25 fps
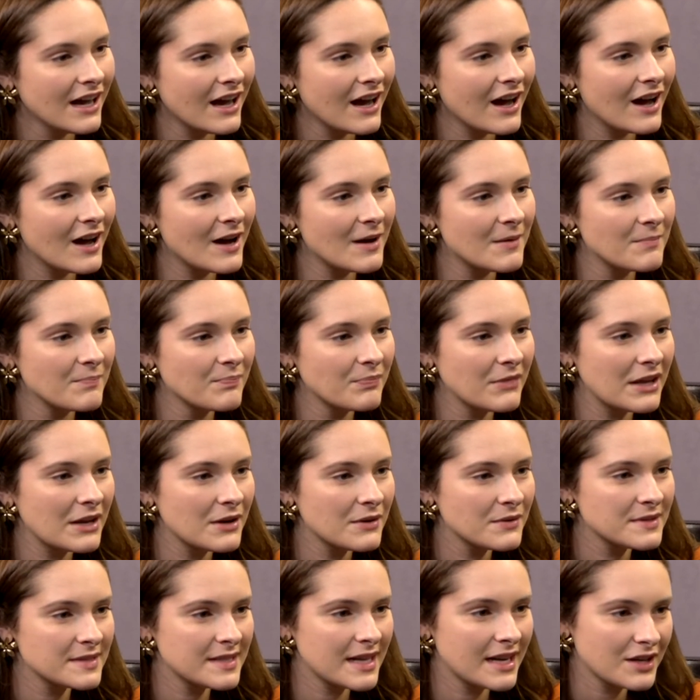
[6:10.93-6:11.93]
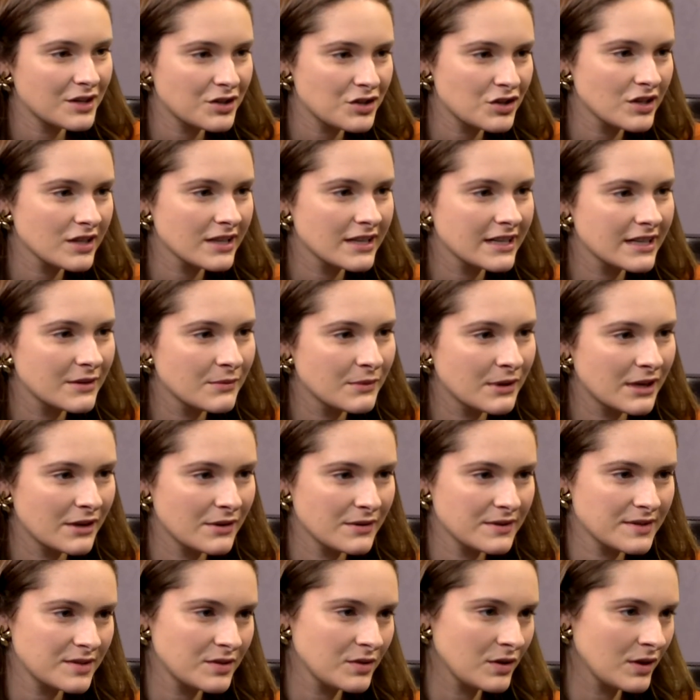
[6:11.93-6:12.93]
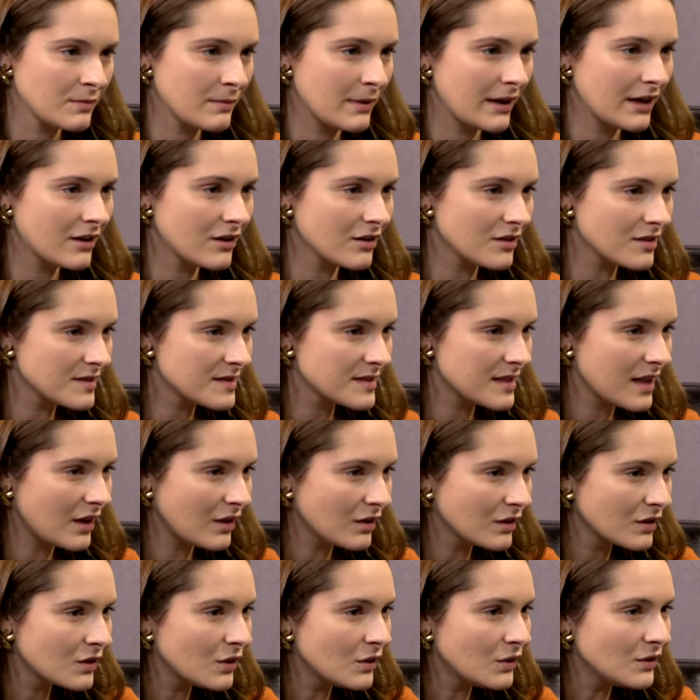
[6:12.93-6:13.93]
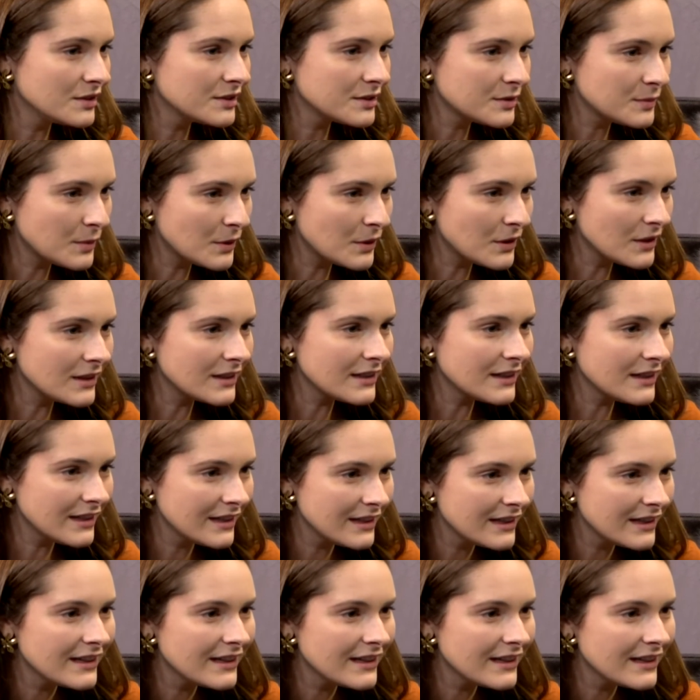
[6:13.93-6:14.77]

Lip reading: And it was actually when I was doing my Girl Scout Gold Award.